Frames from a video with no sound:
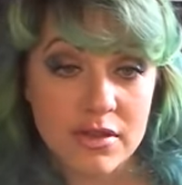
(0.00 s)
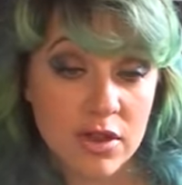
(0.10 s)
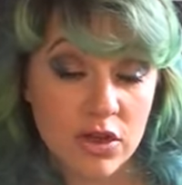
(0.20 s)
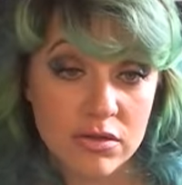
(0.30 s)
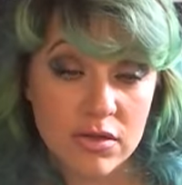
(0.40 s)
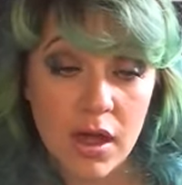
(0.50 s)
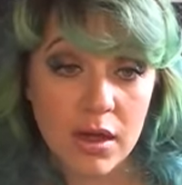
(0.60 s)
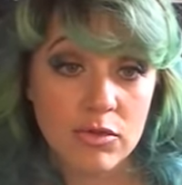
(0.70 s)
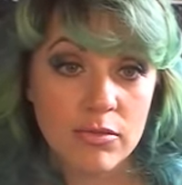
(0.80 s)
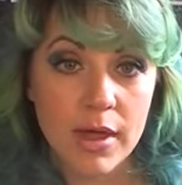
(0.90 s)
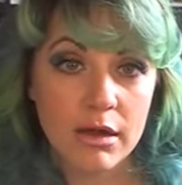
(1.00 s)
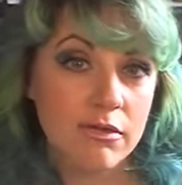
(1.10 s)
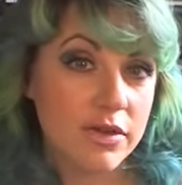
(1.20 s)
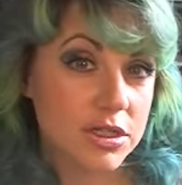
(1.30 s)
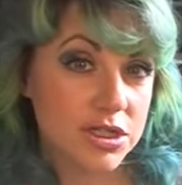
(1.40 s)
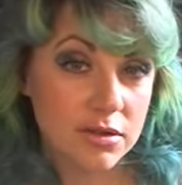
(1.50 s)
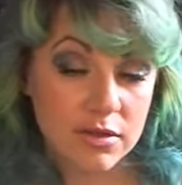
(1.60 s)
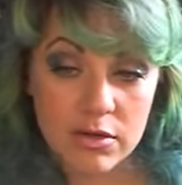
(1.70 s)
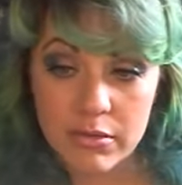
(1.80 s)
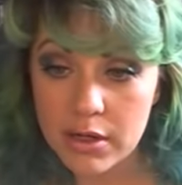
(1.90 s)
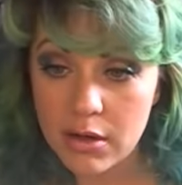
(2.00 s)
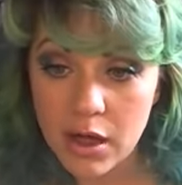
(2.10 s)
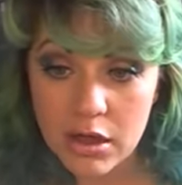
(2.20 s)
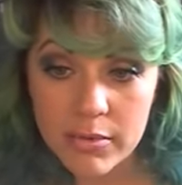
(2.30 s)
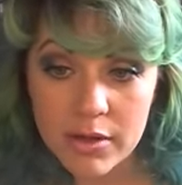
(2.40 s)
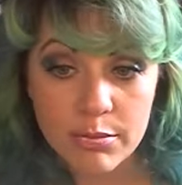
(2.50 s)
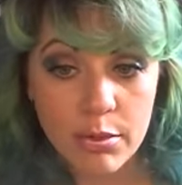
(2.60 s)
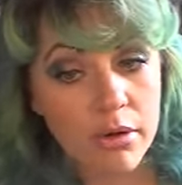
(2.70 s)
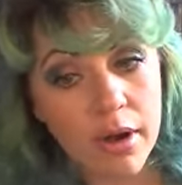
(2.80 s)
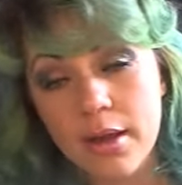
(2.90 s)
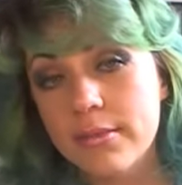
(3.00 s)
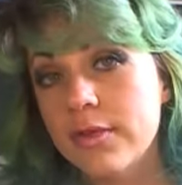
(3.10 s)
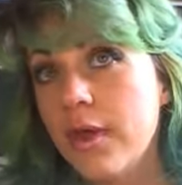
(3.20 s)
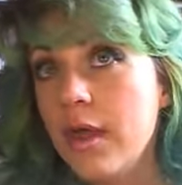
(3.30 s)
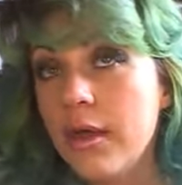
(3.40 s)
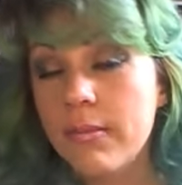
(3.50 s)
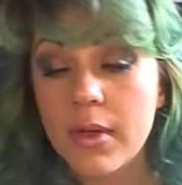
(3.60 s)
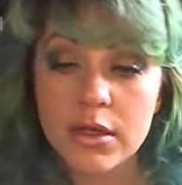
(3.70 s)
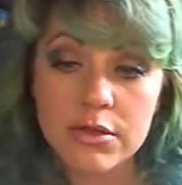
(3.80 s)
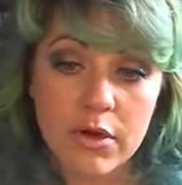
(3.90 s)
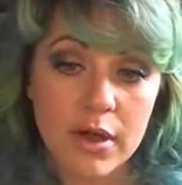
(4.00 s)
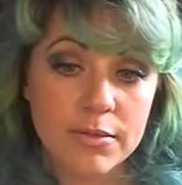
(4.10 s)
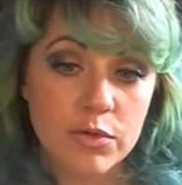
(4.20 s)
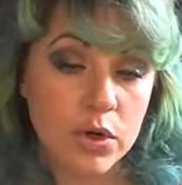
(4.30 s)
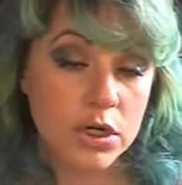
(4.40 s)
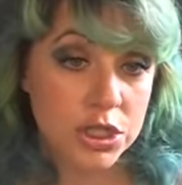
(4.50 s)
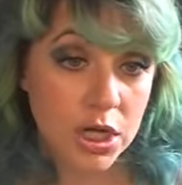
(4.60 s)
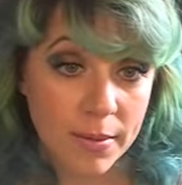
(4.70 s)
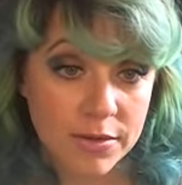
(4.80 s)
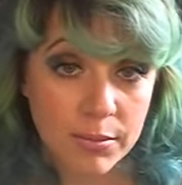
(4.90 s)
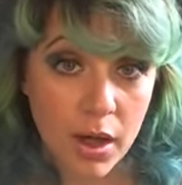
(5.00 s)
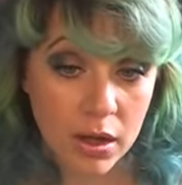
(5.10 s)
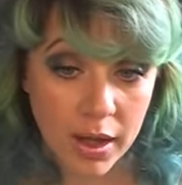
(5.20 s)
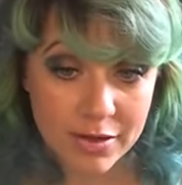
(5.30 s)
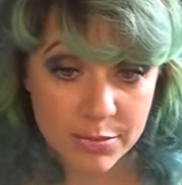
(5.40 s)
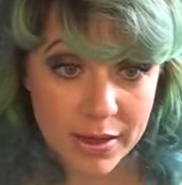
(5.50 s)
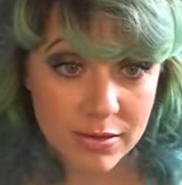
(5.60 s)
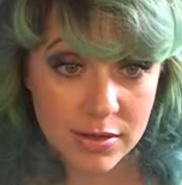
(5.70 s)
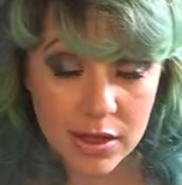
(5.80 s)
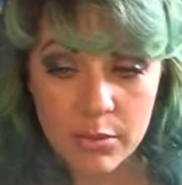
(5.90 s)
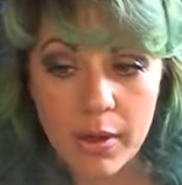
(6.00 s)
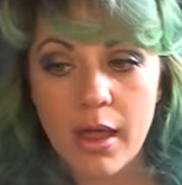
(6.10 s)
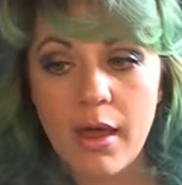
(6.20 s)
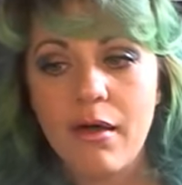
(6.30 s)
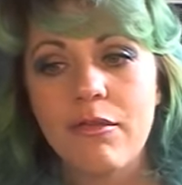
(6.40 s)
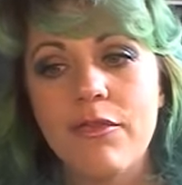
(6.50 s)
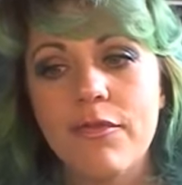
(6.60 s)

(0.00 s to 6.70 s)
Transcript: It's a good time to make revisions to written documents, programs, manuscripts, workshops, and podcast plans that you might have.